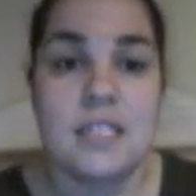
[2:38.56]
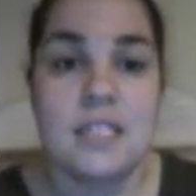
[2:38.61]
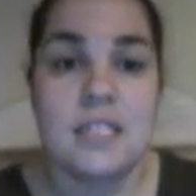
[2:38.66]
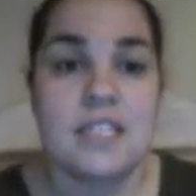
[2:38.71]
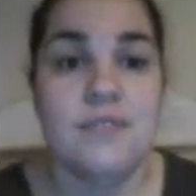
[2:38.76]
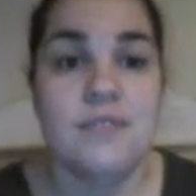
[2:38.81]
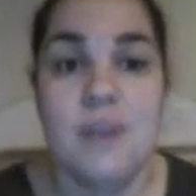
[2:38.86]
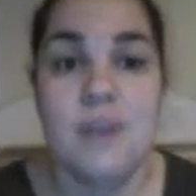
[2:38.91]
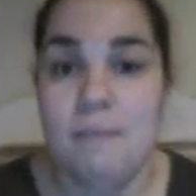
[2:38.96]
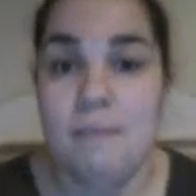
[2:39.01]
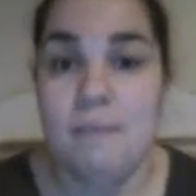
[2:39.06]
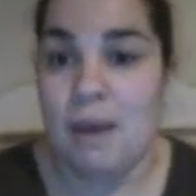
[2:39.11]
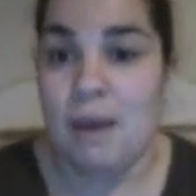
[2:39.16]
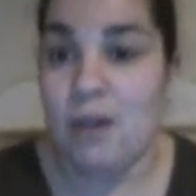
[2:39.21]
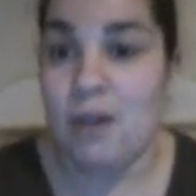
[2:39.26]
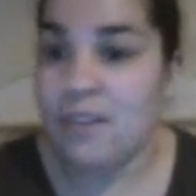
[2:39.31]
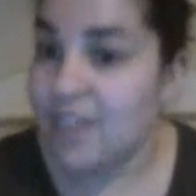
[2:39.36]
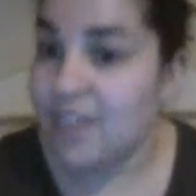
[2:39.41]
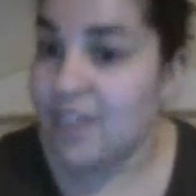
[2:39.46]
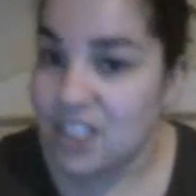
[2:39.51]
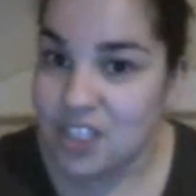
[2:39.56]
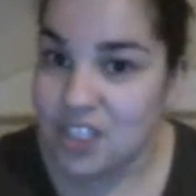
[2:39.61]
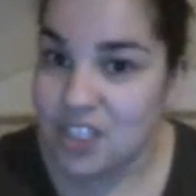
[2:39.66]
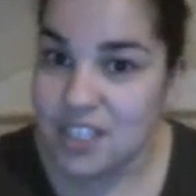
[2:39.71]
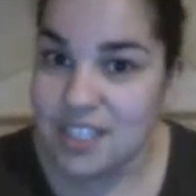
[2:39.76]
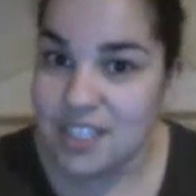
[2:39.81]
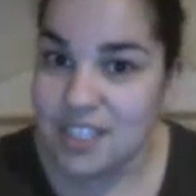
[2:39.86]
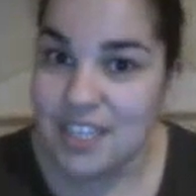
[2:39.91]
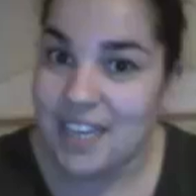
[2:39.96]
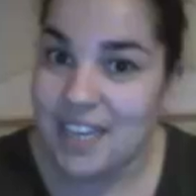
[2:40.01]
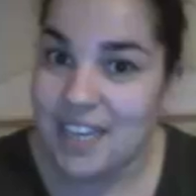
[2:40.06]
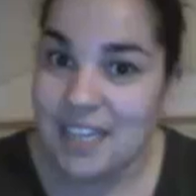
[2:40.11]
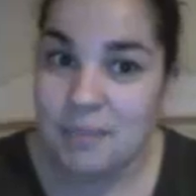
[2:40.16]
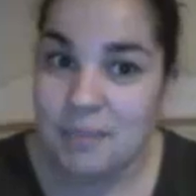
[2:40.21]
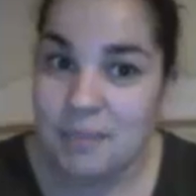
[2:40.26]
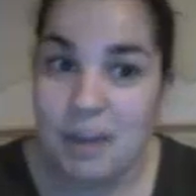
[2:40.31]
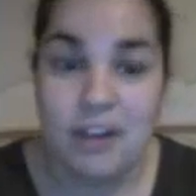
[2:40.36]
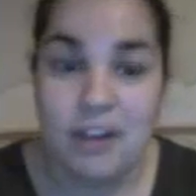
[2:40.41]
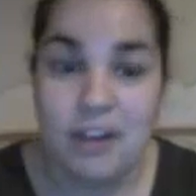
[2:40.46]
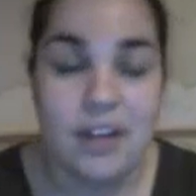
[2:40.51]
different mountain ranges in
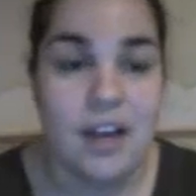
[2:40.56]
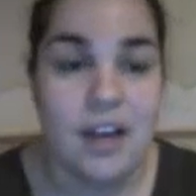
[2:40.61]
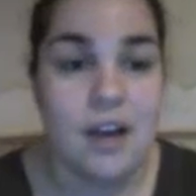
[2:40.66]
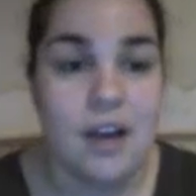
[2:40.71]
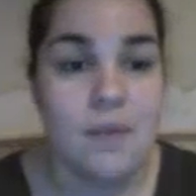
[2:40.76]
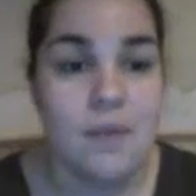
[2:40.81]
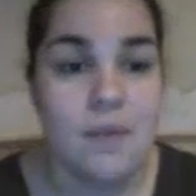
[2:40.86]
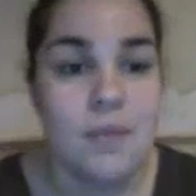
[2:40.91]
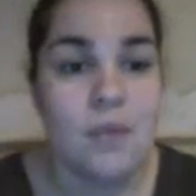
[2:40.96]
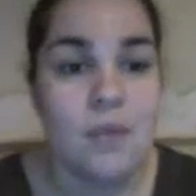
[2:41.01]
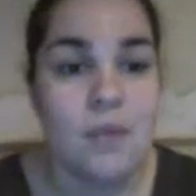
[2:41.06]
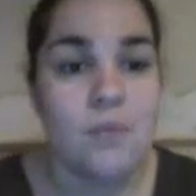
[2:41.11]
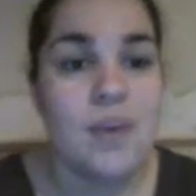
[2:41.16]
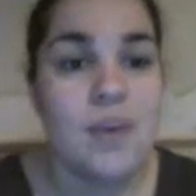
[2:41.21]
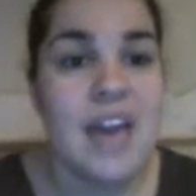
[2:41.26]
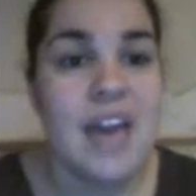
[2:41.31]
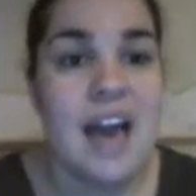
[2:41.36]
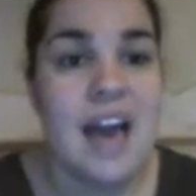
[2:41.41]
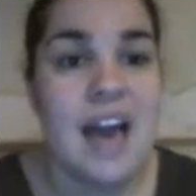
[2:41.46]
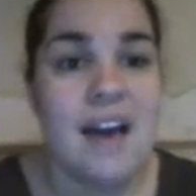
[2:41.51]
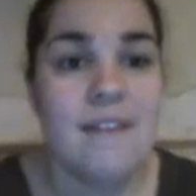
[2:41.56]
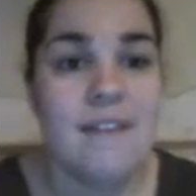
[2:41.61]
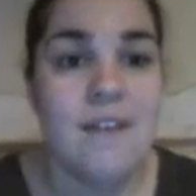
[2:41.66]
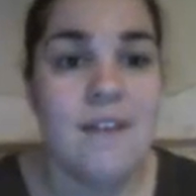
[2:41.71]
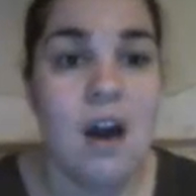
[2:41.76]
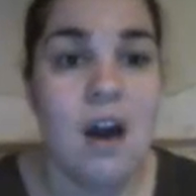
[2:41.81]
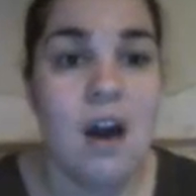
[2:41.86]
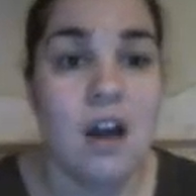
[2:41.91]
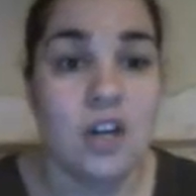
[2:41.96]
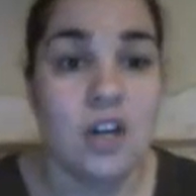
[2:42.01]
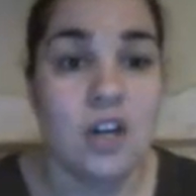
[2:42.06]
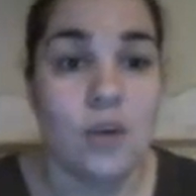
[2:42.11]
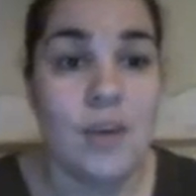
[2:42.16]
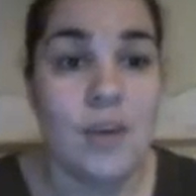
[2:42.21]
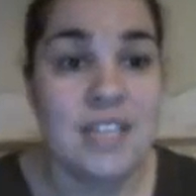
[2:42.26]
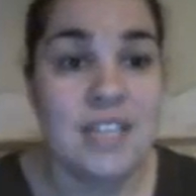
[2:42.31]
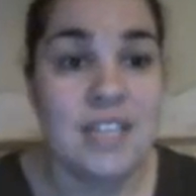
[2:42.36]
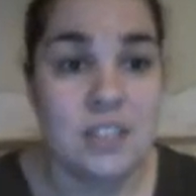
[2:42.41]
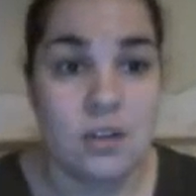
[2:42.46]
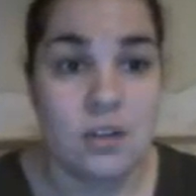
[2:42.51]
America. We have on our
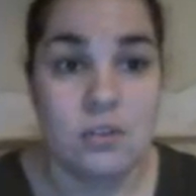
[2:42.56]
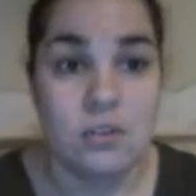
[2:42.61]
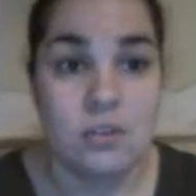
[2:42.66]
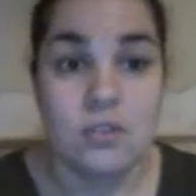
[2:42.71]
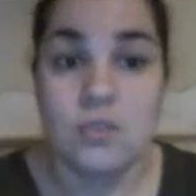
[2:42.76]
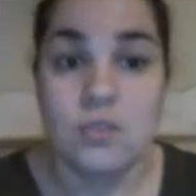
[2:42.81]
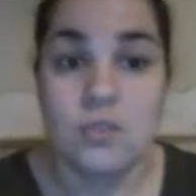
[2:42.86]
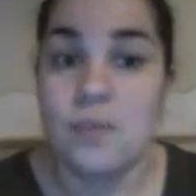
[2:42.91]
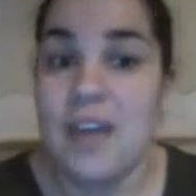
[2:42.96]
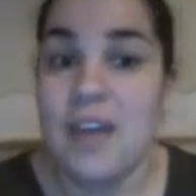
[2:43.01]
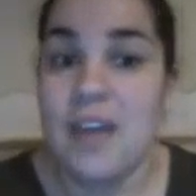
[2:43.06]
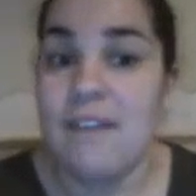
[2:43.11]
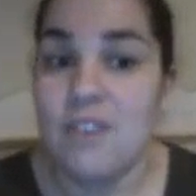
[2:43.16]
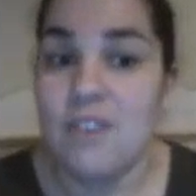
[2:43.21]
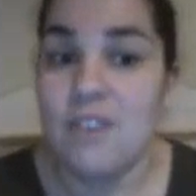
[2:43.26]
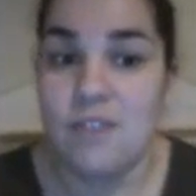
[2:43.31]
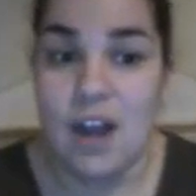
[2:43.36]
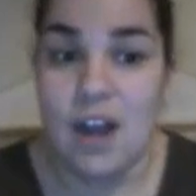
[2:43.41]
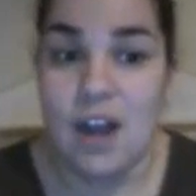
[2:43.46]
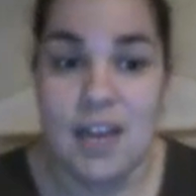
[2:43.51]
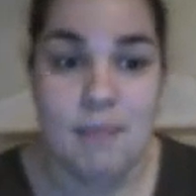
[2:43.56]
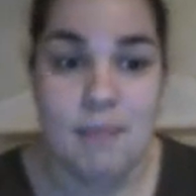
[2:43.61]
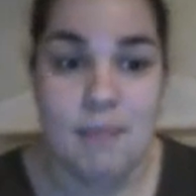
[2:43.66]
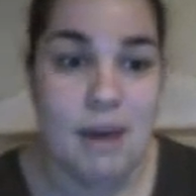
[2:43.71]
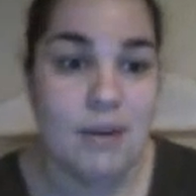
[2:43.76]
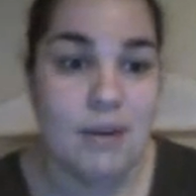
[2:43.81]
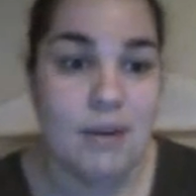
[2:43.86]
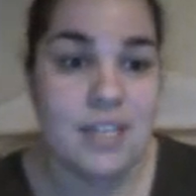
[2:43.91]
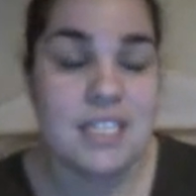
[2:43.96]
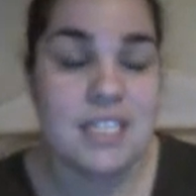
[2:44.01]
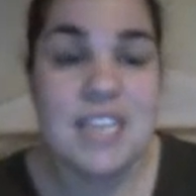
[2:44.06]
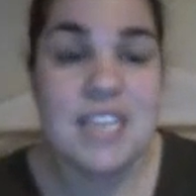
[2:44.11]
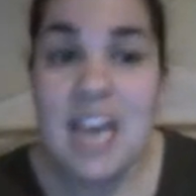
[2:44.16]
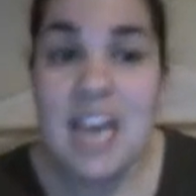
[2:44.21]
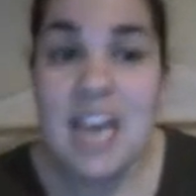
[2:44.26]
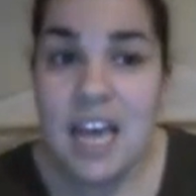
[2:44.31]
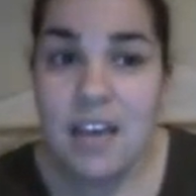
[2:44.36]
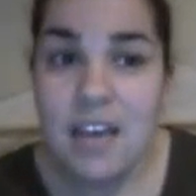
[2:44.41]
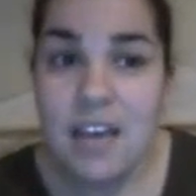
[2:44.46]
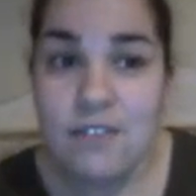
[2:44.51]
west coast, we have the Rocky Mountains.
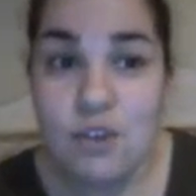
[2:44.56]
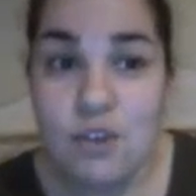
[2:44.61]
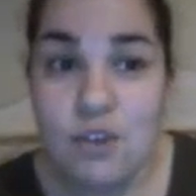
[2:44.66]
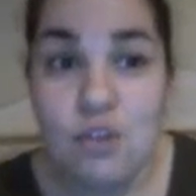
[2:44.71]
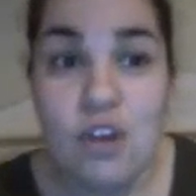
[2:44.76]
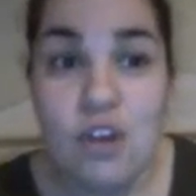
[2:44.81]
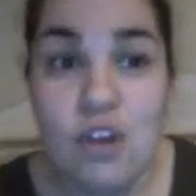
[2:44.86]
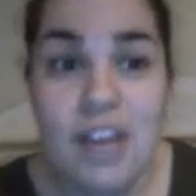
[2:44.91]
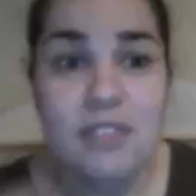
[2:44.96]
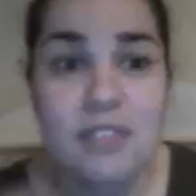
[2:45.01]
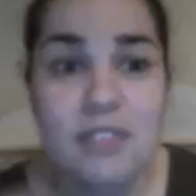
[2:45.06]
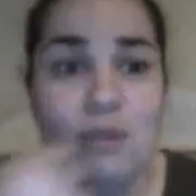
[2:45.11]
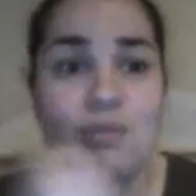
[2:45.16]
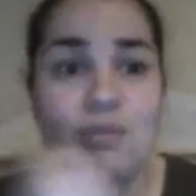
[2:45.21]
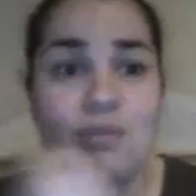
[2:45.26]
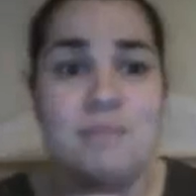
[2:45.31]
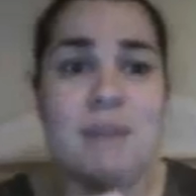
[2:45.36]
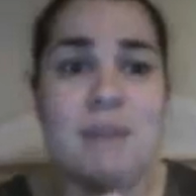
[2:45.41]
And if you look at those